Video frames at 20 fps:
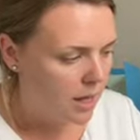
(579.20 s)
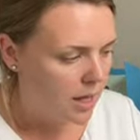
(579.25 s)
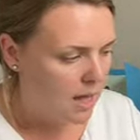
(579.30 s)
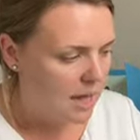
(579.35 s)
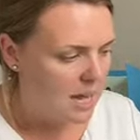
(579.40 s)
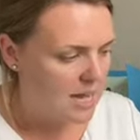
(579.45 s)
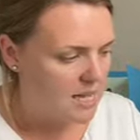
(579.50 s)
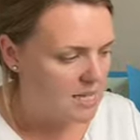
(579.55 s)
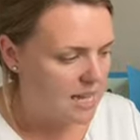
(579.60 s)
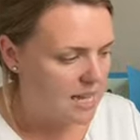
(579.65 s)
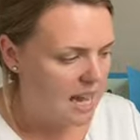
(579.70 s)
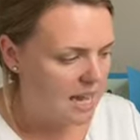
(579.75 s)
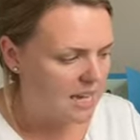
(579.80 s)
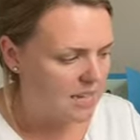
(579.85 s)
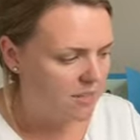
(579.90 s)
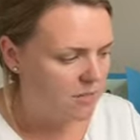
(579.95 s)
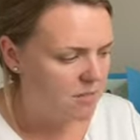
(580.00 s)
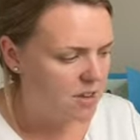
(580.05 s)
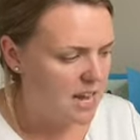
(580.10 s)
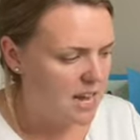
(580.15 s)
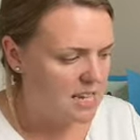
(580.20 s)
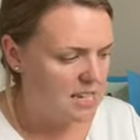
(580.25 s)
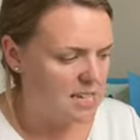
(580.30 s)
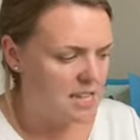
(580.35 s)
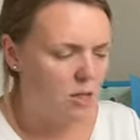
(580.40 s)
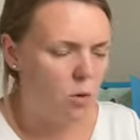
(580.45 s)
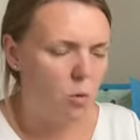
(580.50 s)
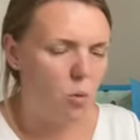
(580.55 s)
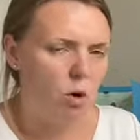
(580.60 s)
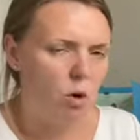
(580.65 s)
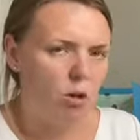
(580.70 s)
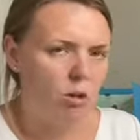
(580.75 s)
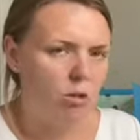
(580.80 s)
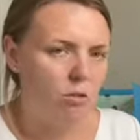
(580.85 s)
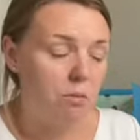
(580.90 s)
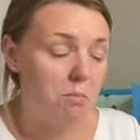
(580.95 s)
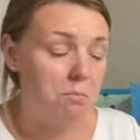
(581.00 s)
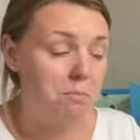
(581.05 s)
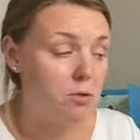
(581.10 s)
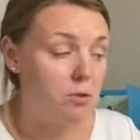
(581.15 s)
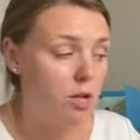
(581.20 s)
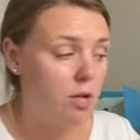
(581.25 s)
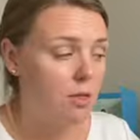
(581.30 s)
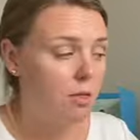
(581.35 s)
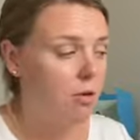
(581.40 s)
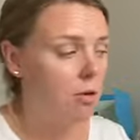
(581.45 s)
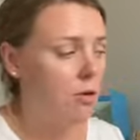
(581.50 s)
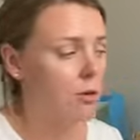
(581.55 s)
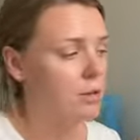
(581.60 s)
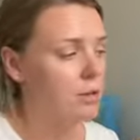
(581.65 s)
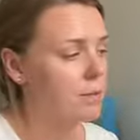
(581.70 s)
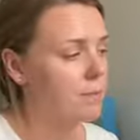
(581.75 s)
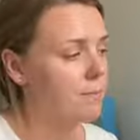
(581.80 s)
"It's kind of nice in the walls," she thought.